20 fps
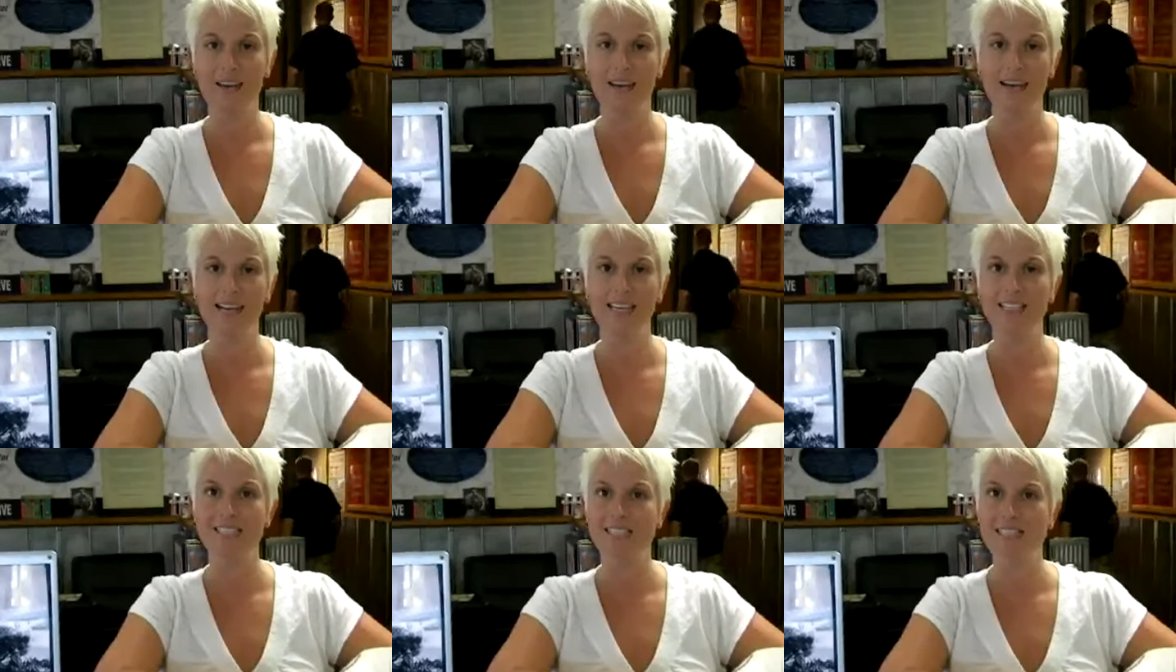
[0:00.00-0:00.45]

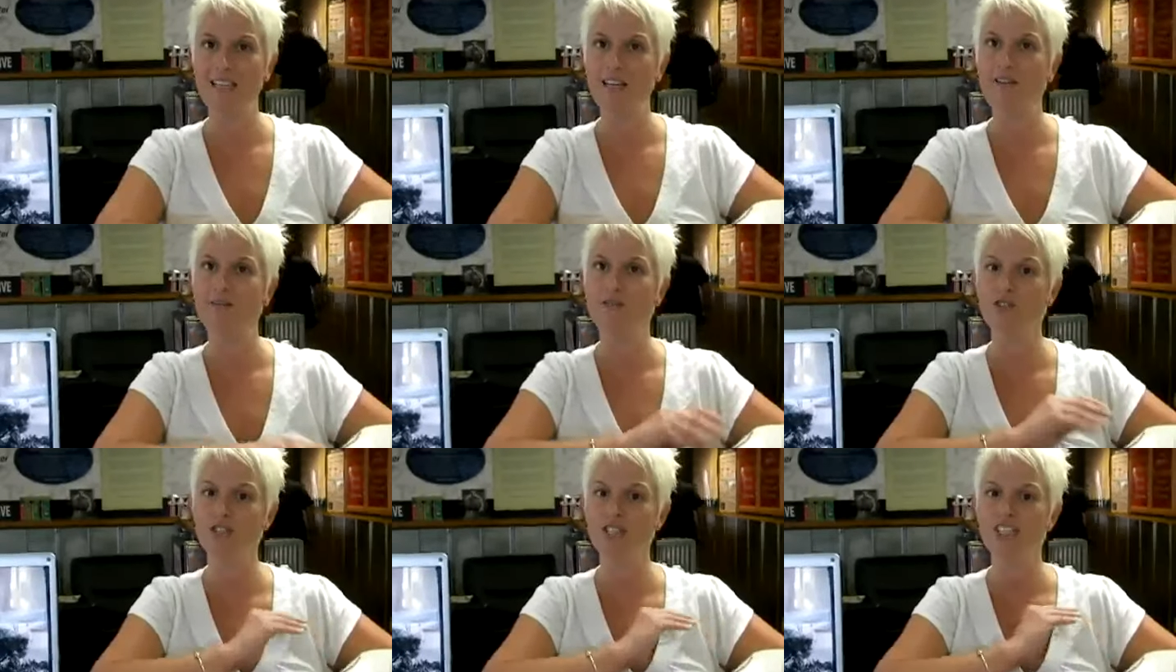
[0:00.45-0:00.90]
And instead
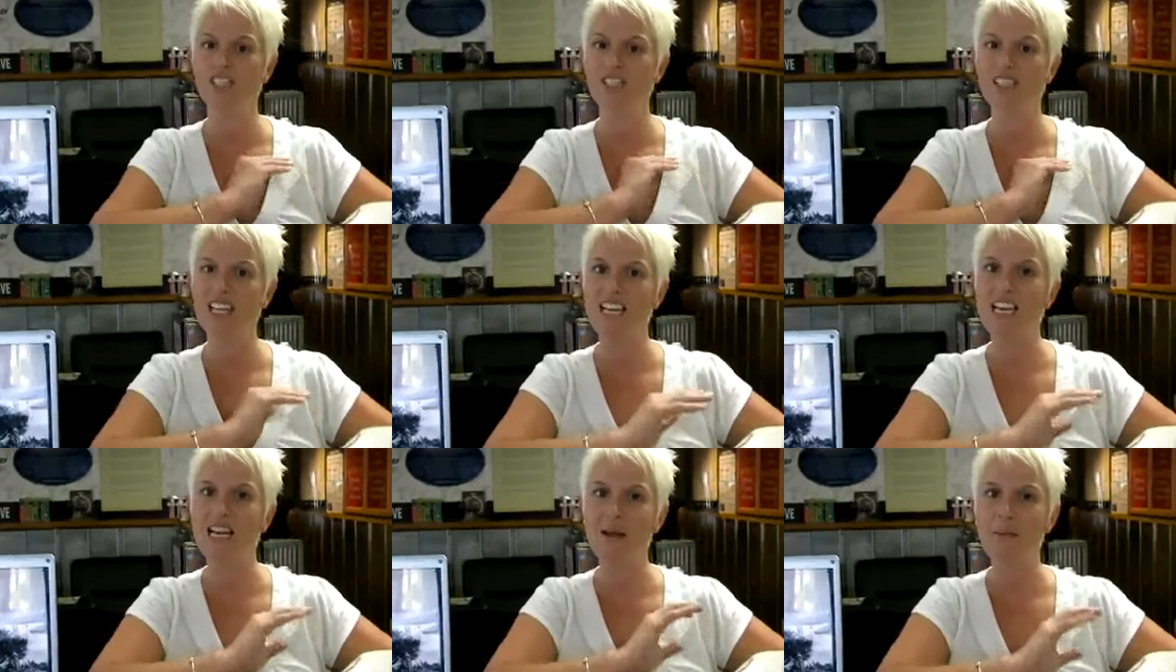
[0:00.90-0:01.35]
of just
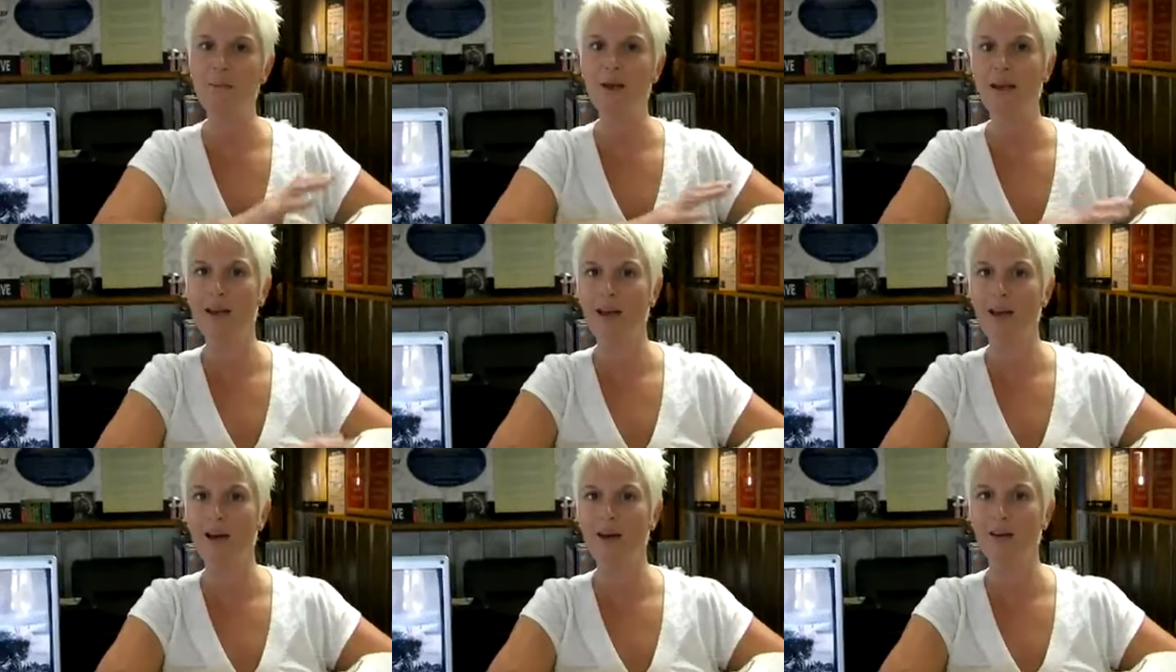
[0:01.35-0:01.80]
sending
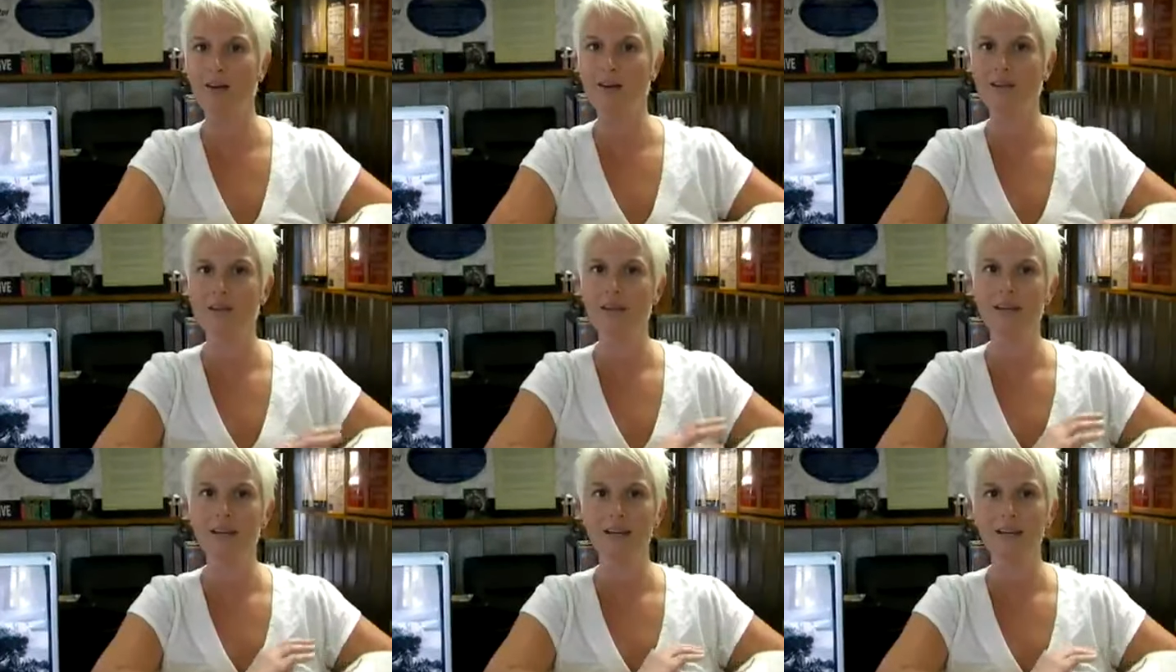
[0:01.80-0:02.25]
me out
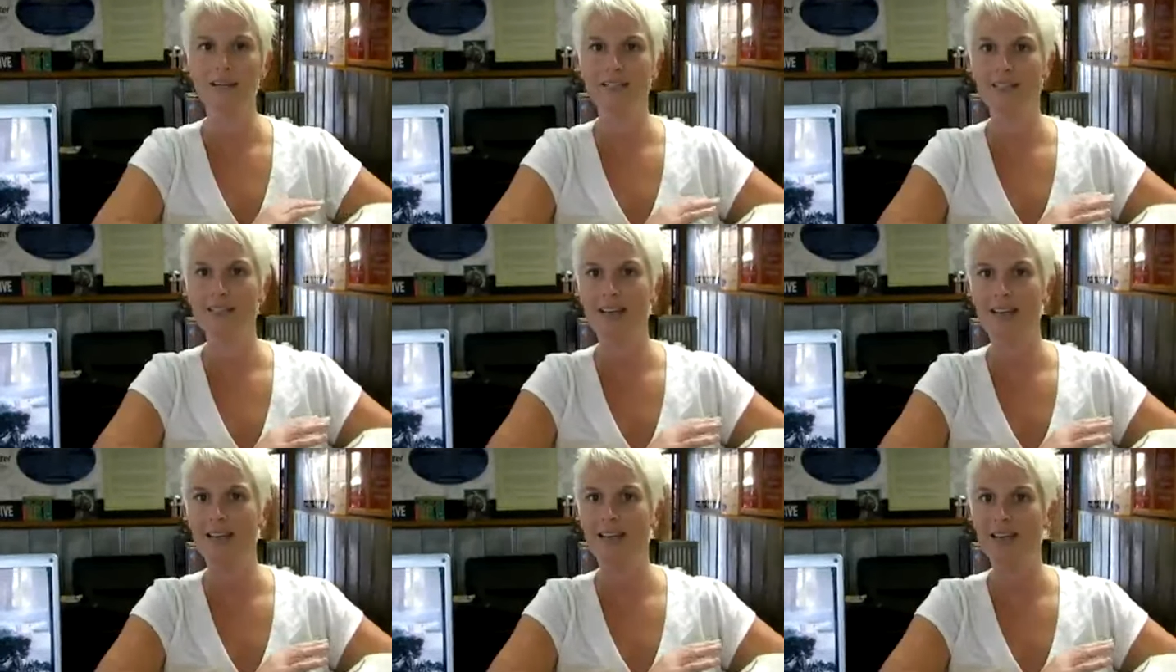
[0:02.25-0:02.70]
and
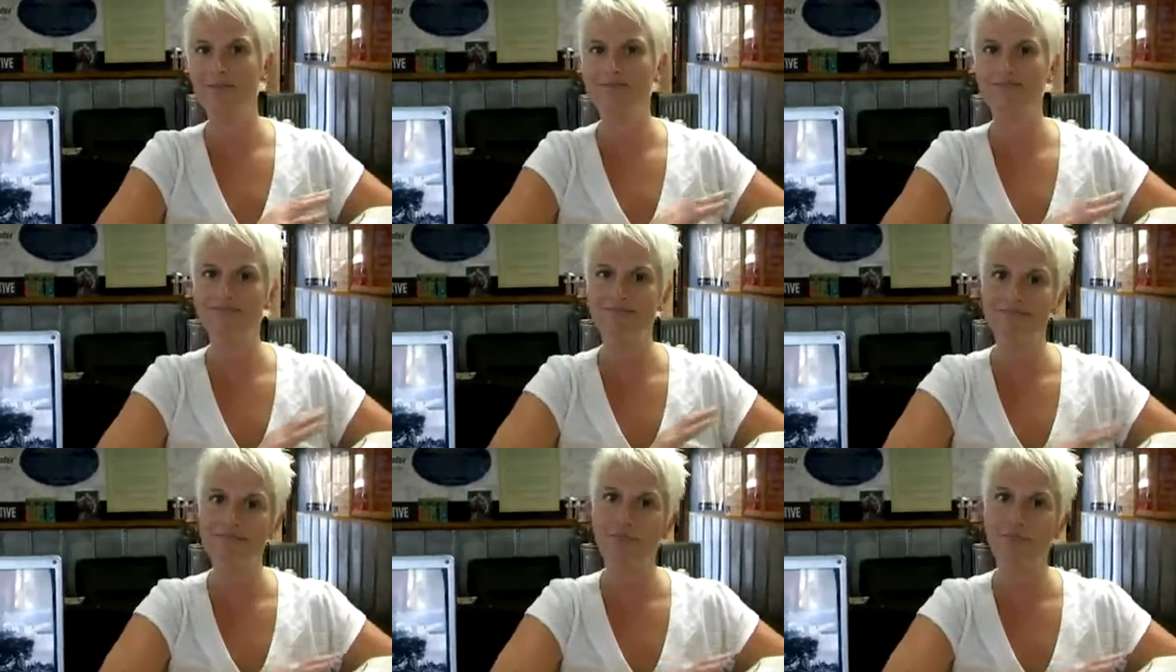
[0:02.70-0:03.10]
saying,